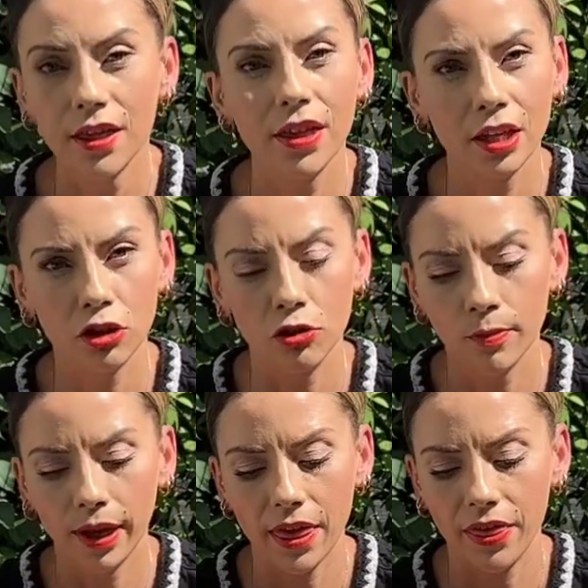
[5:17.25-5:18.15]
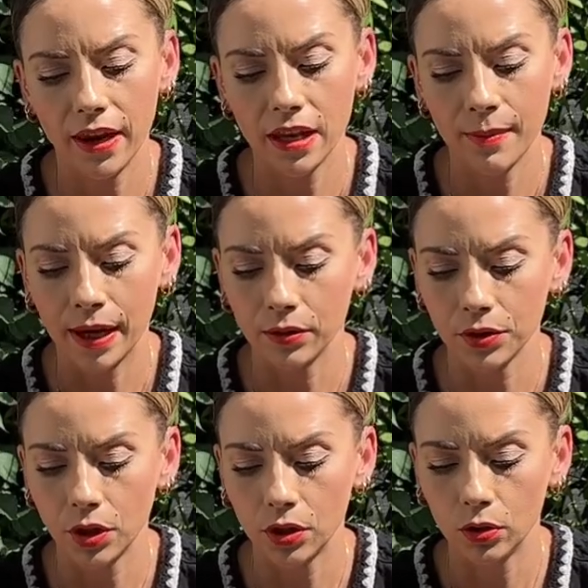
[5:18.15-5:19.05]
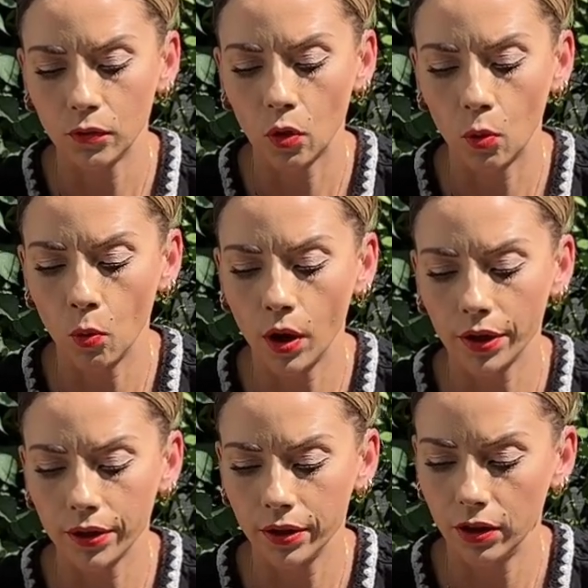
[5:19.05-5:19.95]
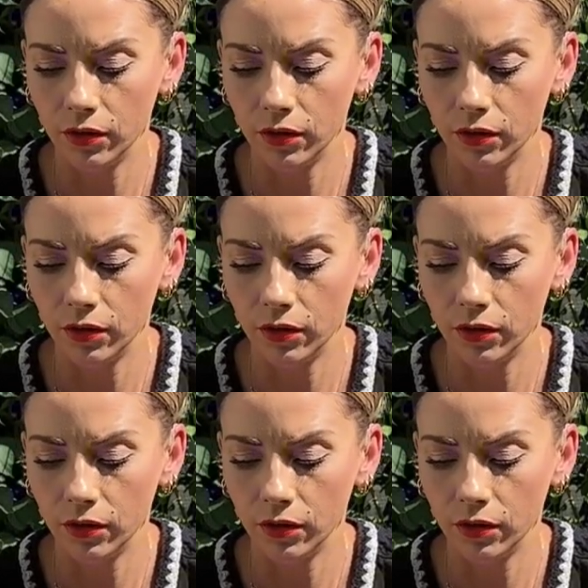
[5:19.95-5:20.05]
then you might thin them out so that you've got one